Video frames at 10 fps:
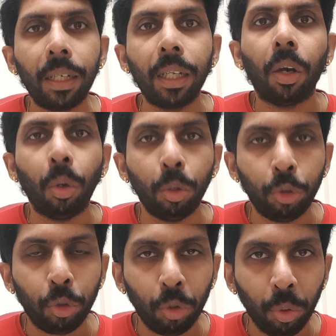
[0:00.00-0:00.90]

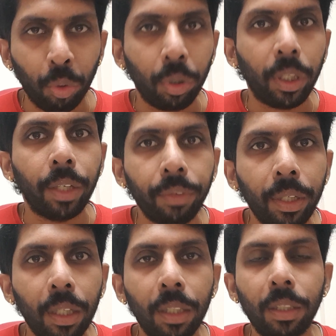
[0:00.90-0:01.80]
also giving
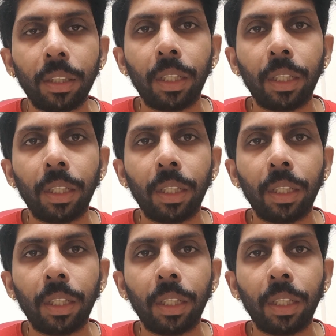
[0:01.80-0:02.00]
us